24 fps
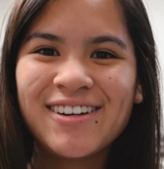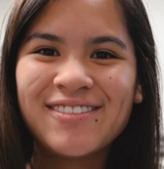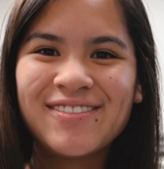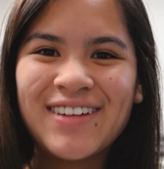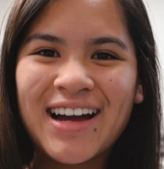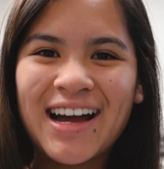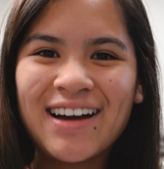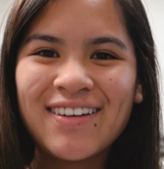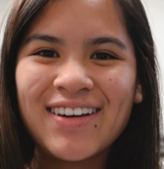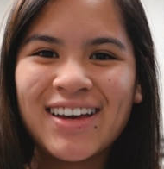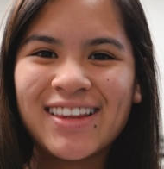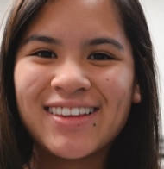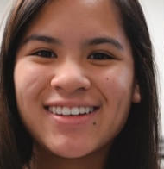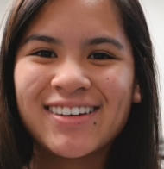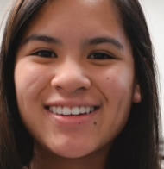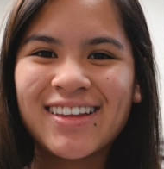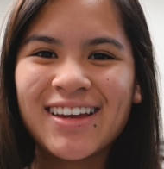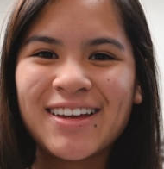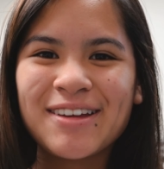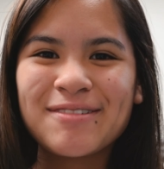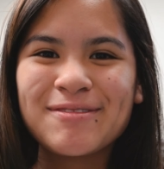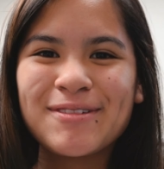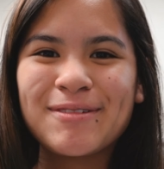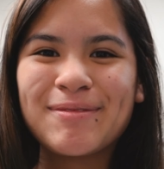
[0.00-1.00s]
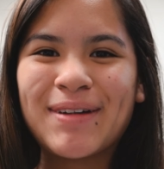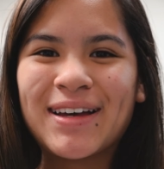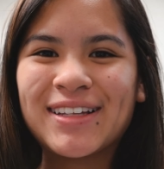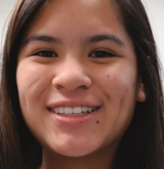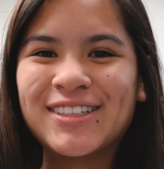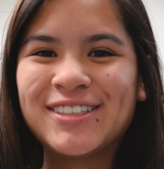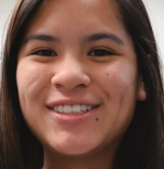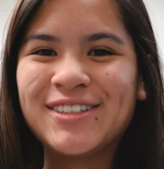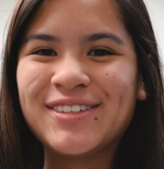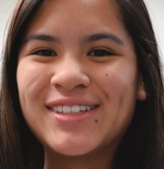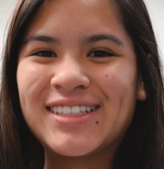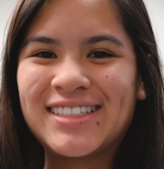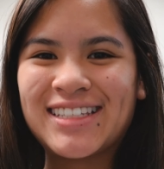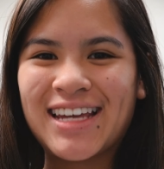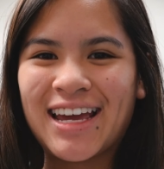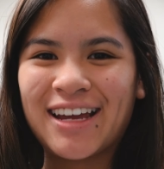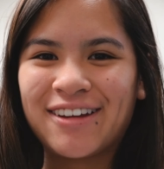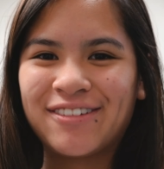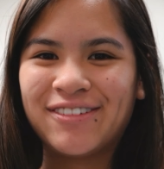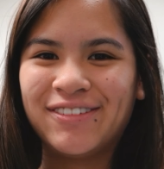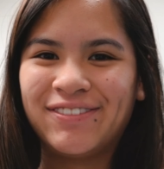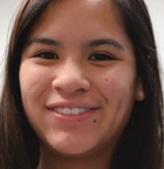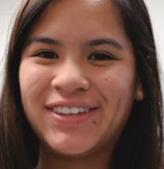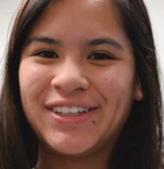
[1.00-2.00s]
Wow, I look like I'm about to do a
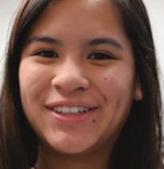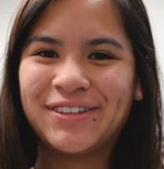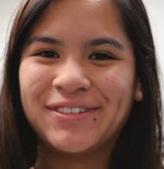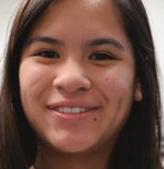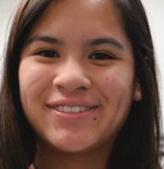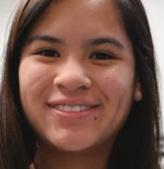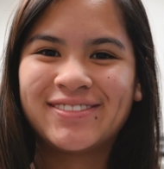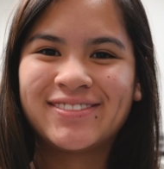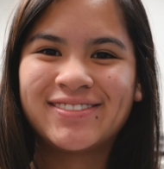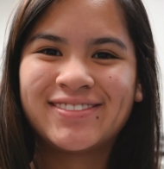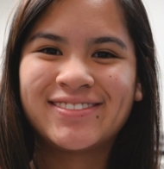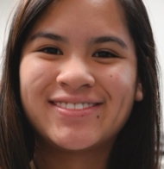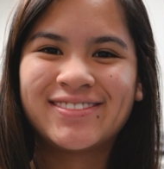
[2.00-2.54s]
tech review.